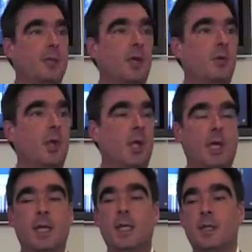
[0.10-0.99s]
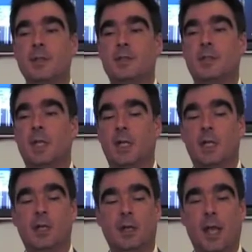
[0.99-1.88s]
Tukwila is
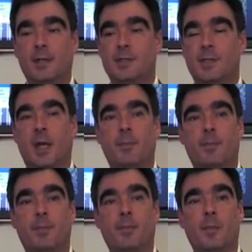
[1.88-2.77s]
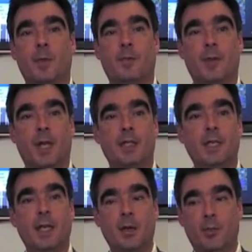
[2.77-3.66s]
the next step for the
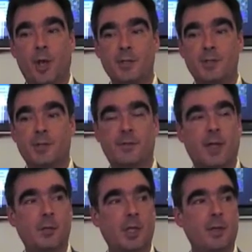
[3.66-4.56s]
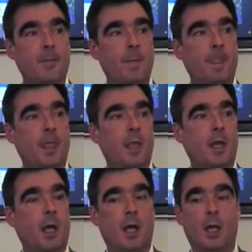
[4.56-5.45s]
Itanium processor family.
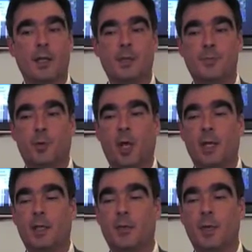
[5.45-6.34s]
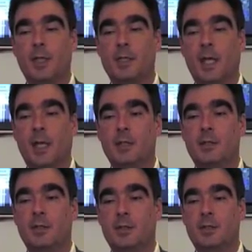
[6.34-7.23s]
It's a product that we
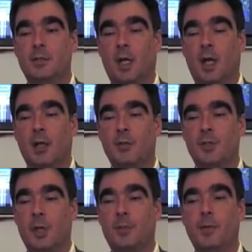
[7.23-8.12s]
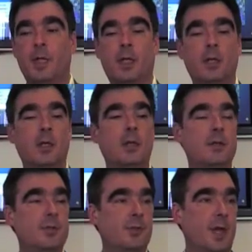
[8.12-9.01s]
intend to ship in
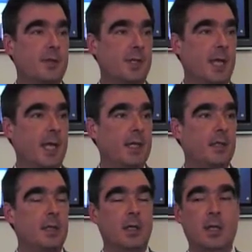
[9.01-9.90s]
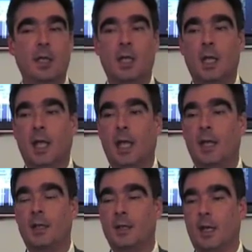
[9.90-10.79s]
2008,
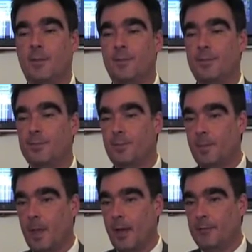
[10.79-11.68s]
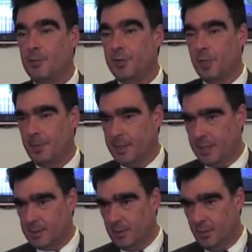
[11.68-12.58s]
and after we ship it, it
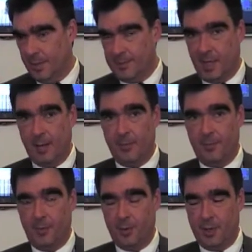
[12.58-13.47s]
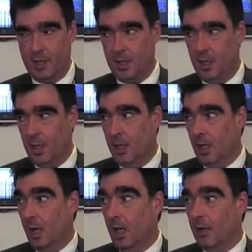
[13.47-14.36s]
takes a little bit of time before the
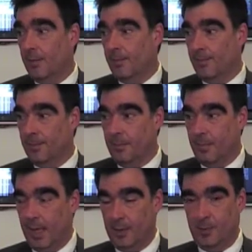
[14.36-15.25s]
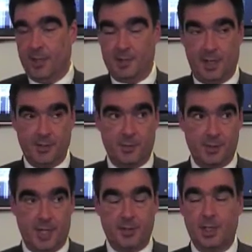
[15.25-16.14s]
enterprise
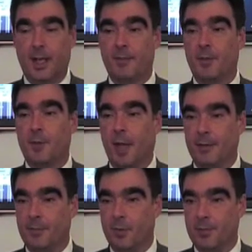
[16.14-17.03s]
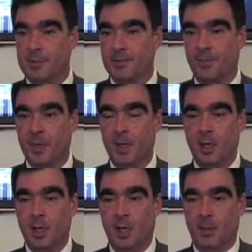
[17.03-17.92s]
customers actually have their platforms.
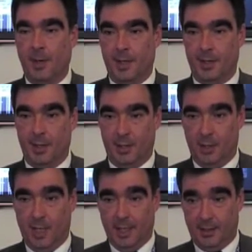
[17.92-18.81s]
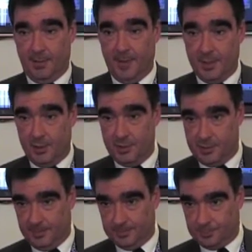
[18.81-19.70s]
But looking at the
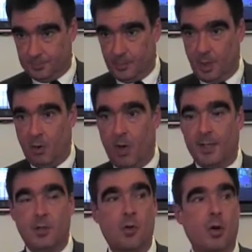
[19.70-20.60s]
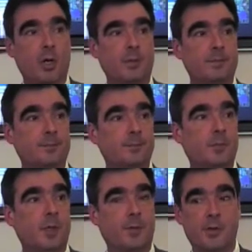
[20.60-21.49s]
features, quad-core,
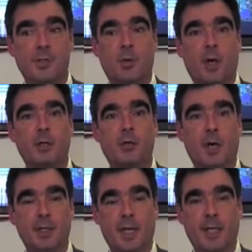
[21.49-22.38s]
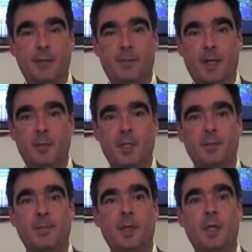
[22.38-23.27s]
first quad-core Itanium
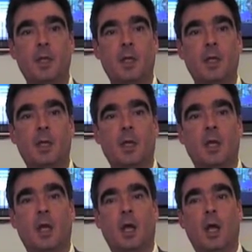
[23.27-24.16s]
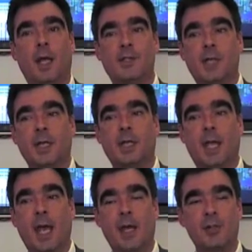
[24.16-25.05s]
family, extended
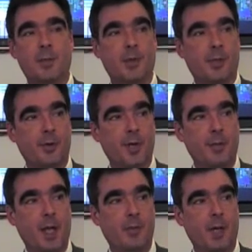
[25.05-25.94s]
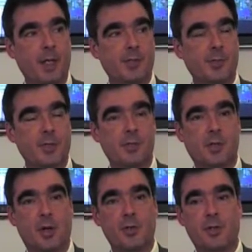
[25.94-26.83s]
cache up to 30 megabytes, which
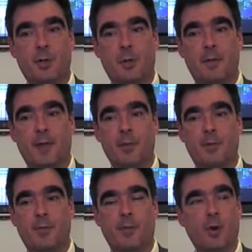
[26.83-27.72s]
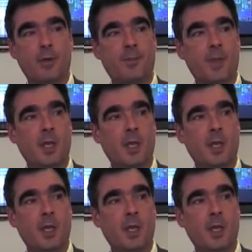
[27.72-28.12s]
is larger than what we've had before.